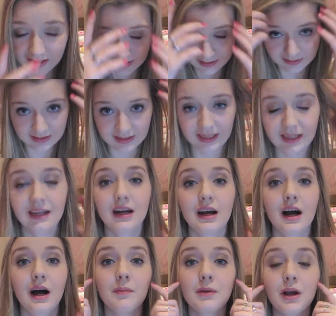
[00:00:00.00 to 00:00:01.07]
Use it
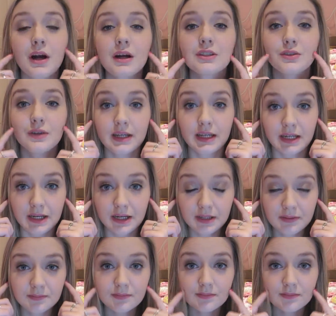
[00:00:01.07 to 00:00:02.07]
contouring here